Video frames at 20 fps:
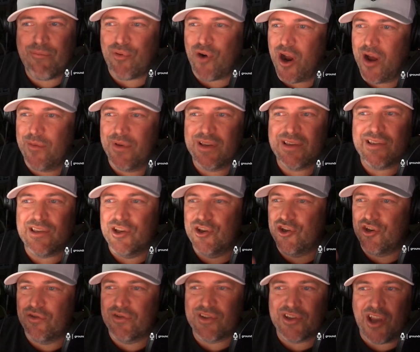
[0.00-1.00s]
promise, the
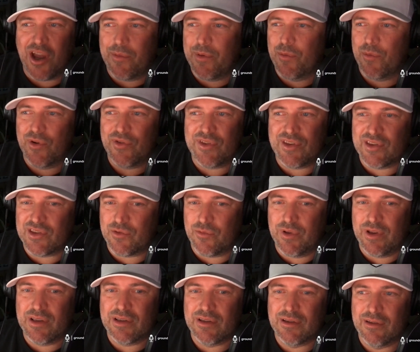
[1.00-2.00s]
juice got to be worth the squeeze.